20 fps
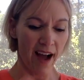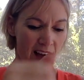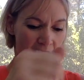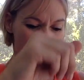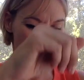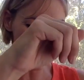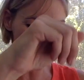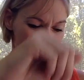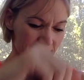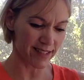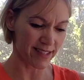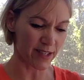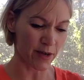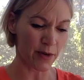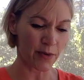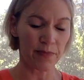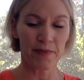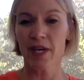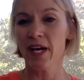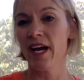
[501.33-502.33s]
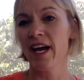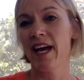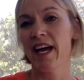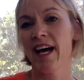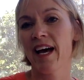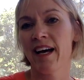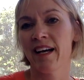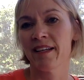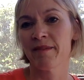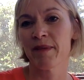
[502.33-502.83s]
All right, so
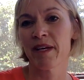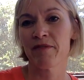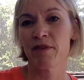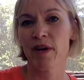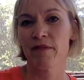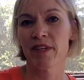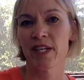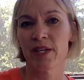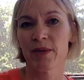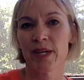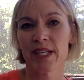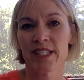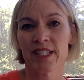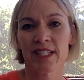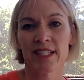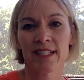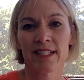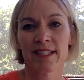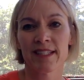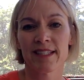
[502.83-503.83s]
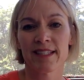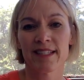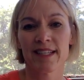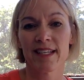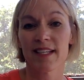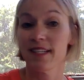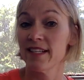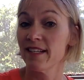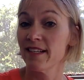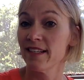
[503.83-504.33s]
if you have any questions,
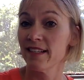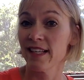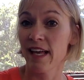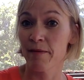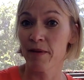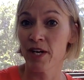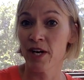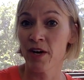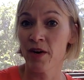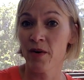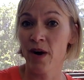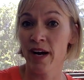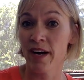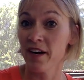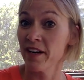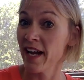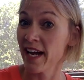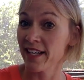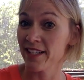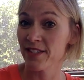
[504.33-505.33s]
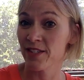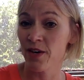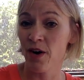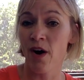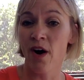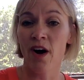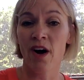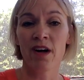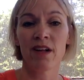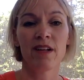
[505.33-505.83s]
let me know on our next
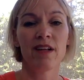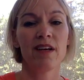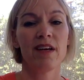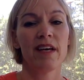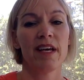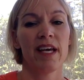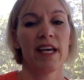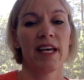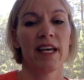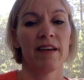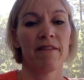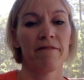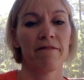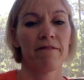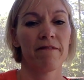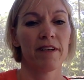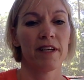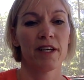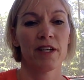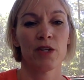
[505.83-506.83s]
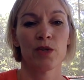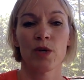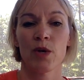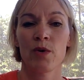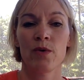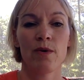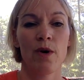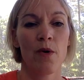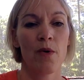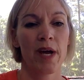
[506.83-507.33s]
call. If you
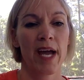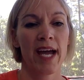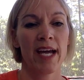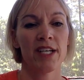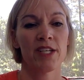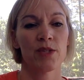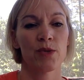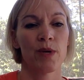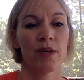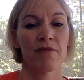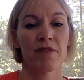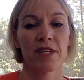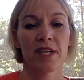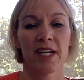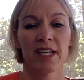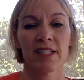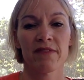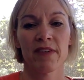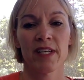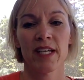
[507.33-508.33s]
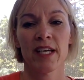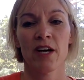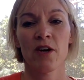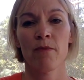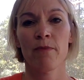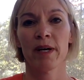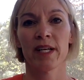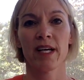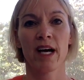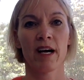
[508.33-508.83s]
don't, okay, just wait for the next
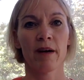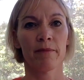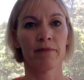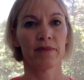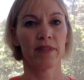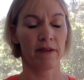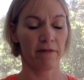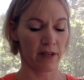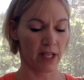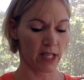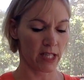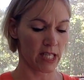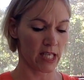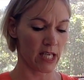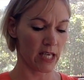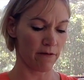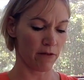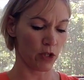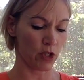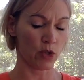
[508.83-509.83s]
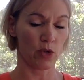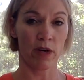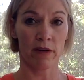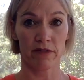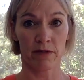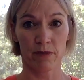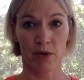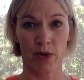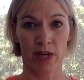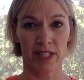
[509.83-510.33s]
video. But definitely, if you do
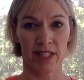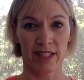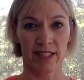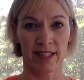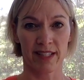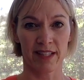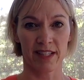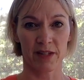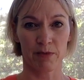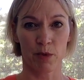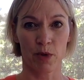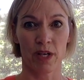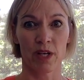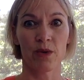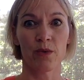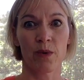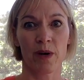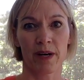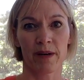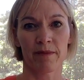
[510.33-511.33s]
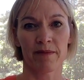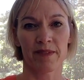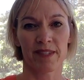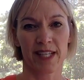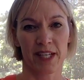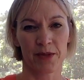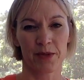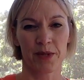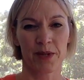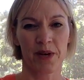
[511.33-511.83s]
have some questions at this point, you want to
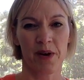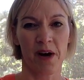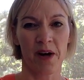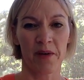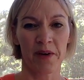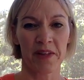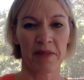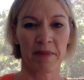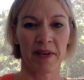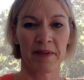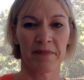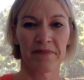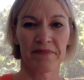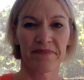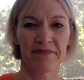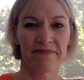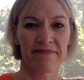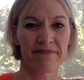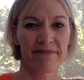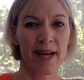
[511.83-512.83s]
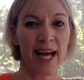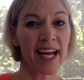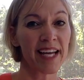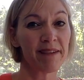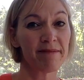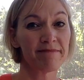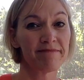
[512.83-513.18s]
schedule a call with me. Bye.